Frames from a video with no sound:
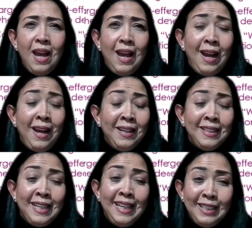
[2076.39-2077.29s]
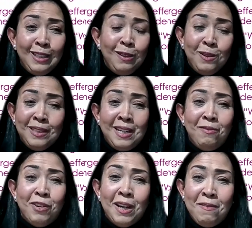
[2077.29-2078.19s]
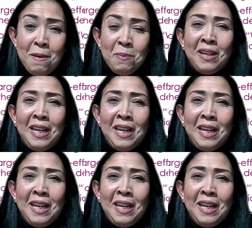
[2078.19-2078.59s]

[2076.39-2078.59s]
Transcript: And the key to is never give up.